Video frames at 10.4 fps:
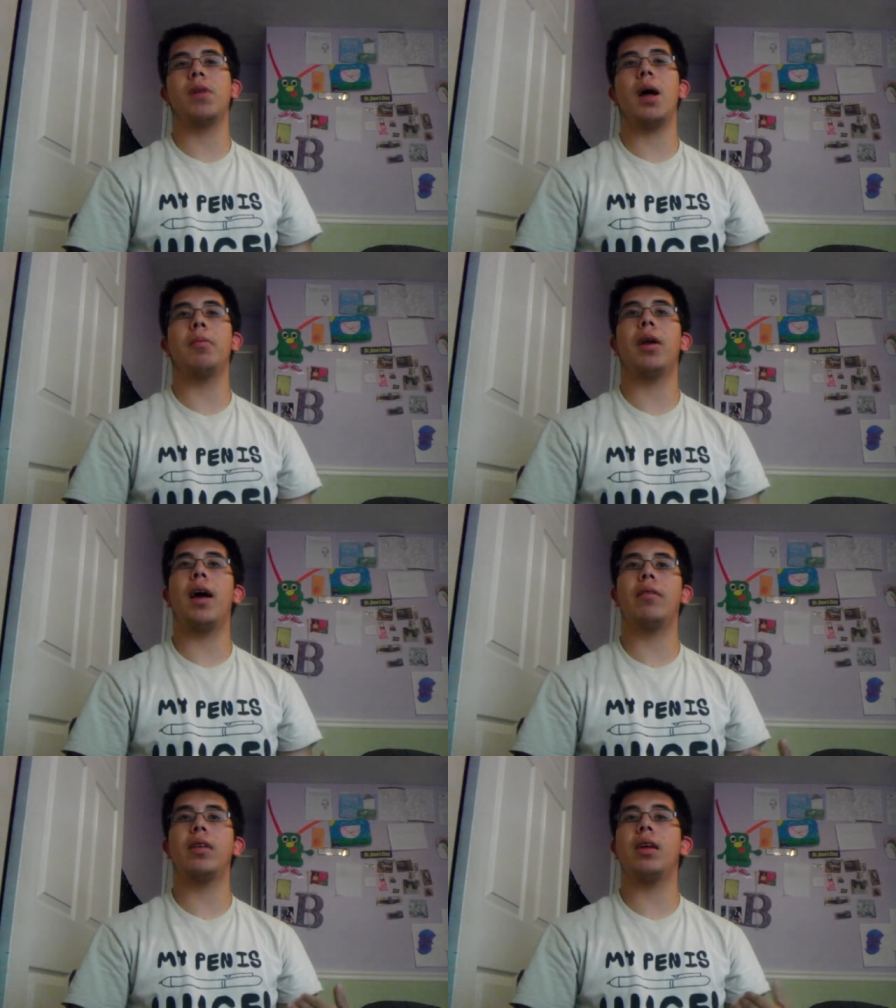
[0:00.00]
going to
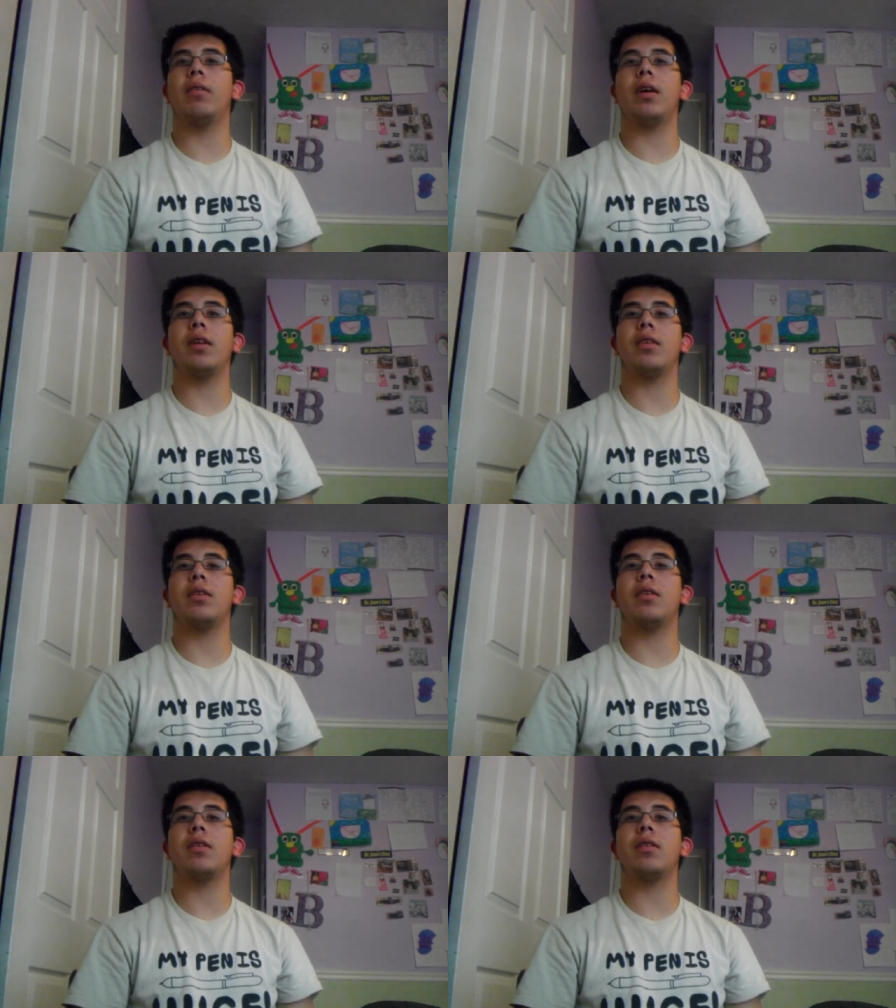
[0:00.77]
have to give it
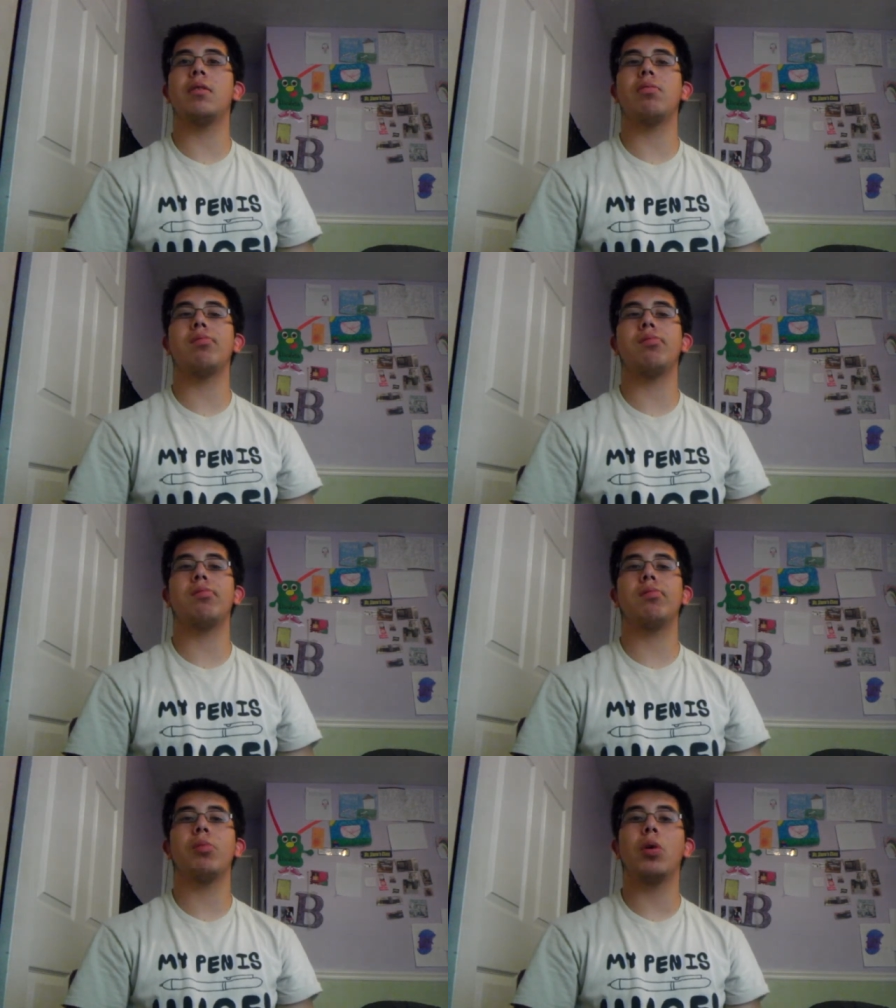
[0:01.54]

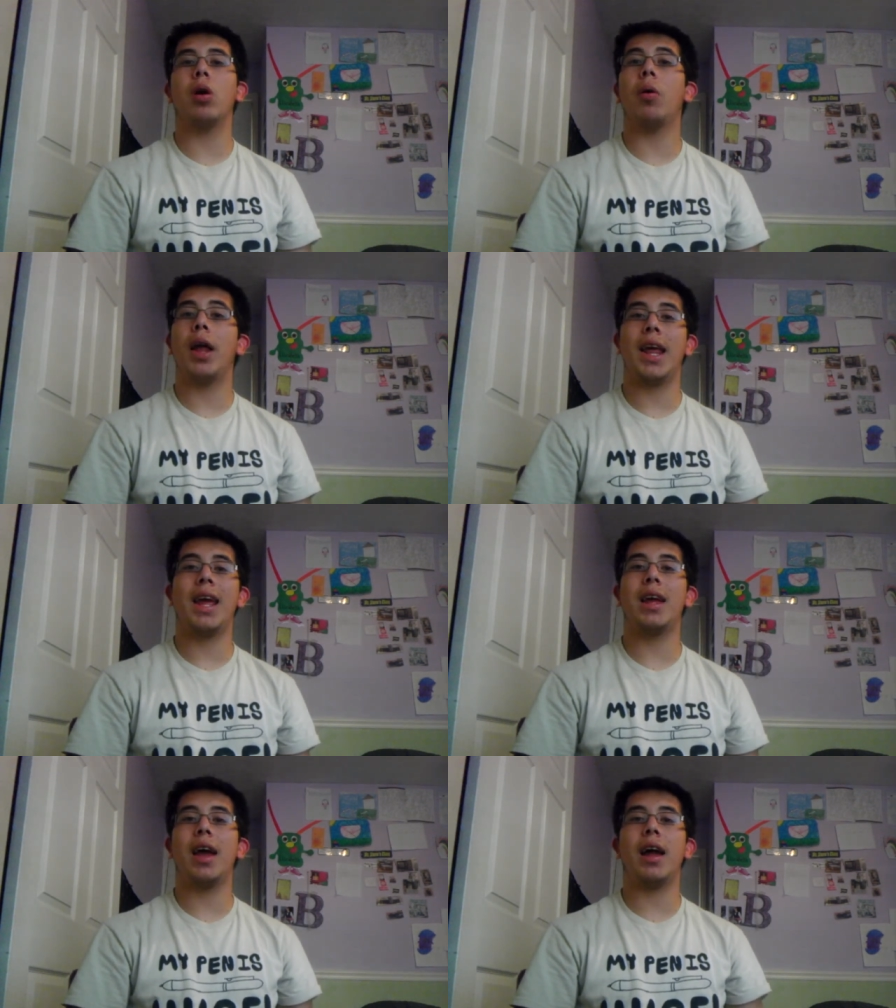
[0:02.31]
we'll go an
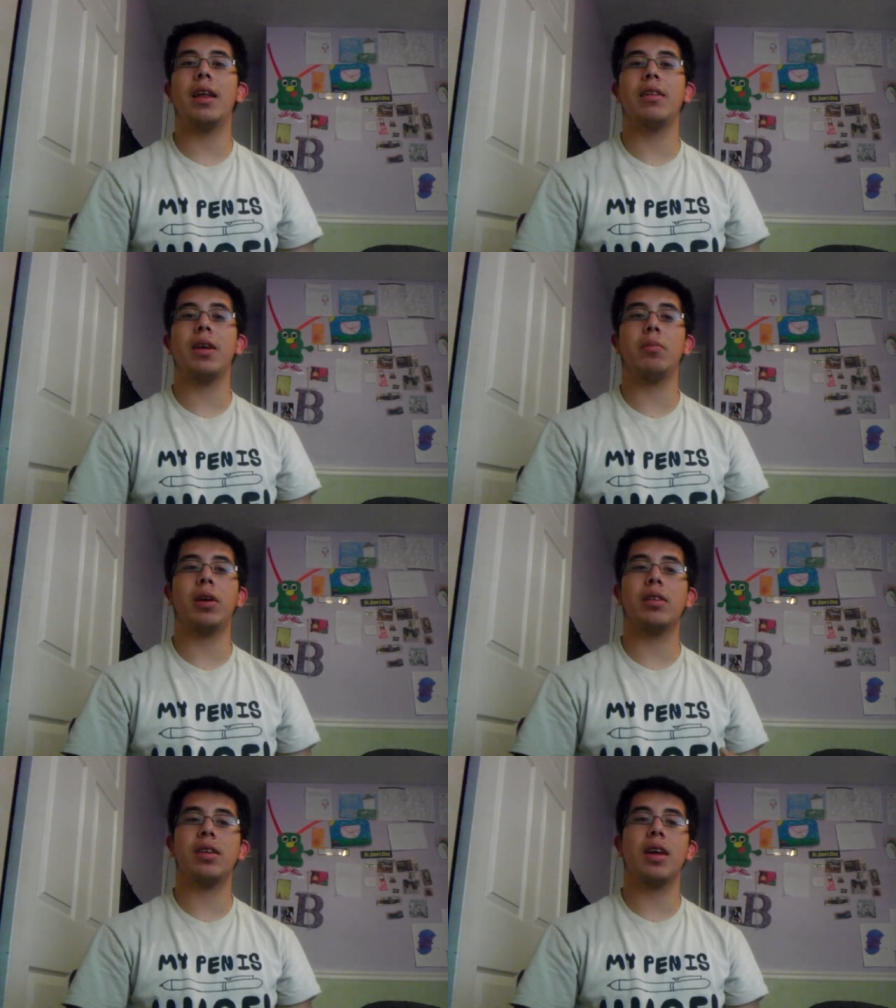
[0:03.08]
8 out of 10,
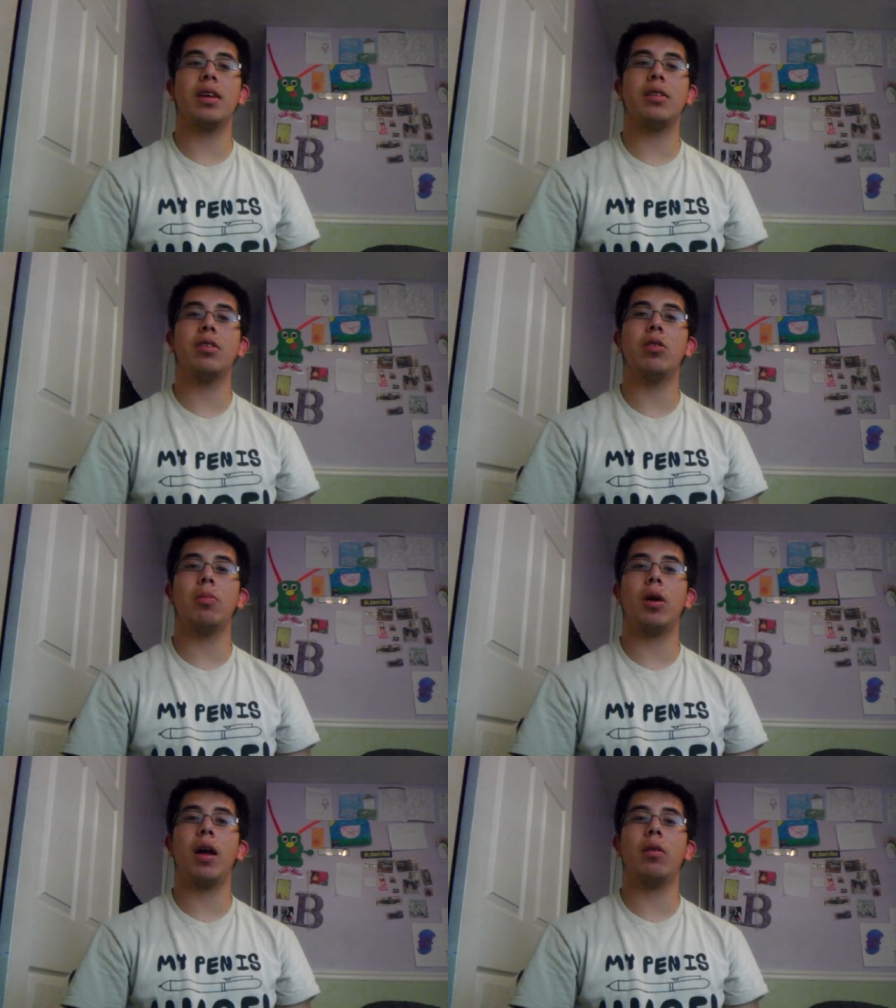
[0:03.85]
because the heads do
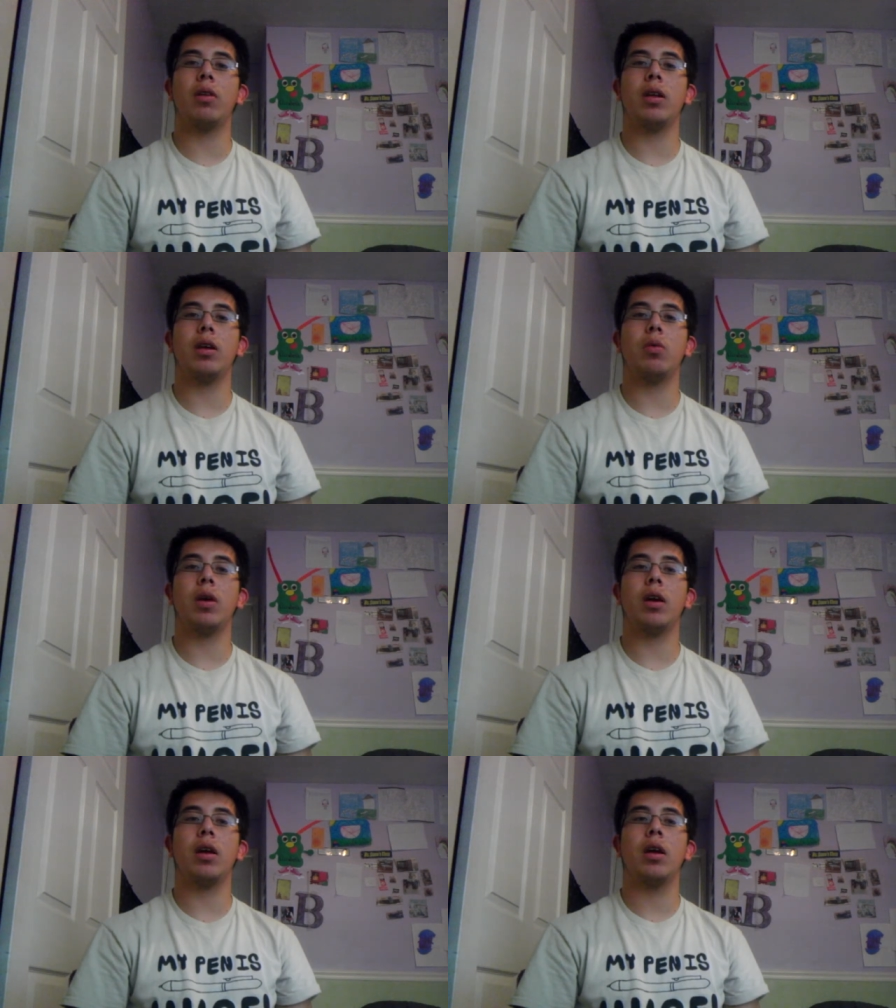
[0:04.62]
burn out really
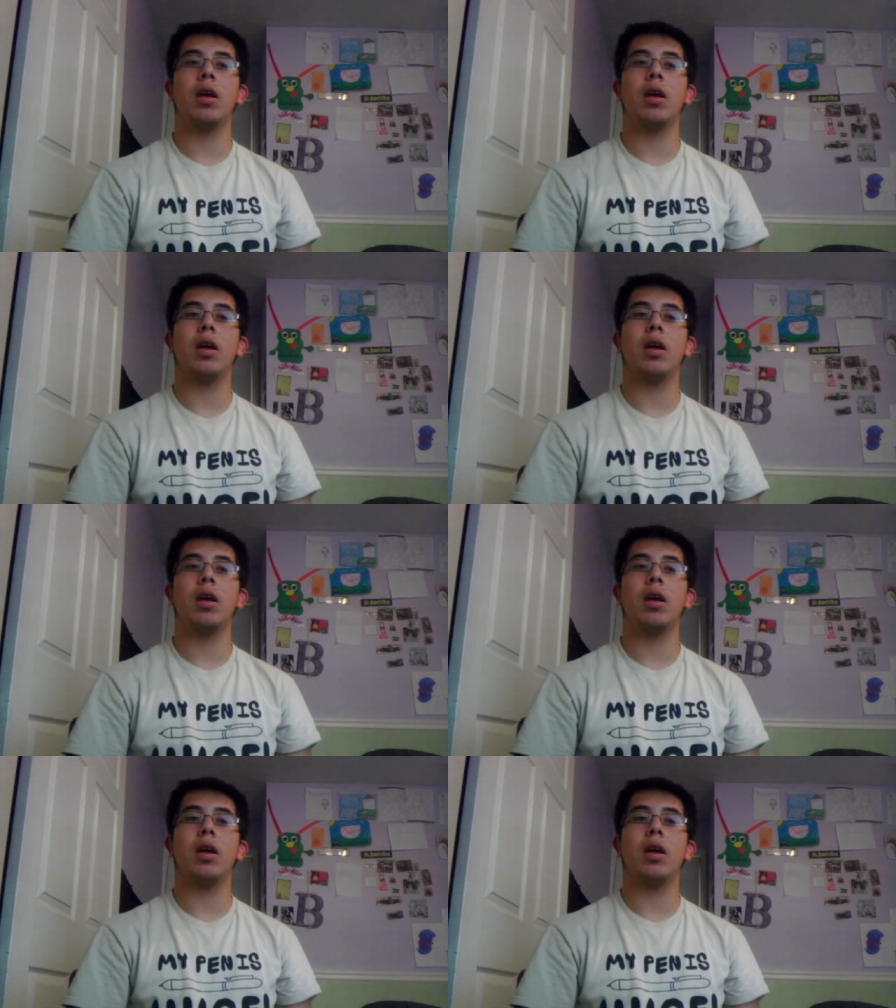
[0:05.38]
quick.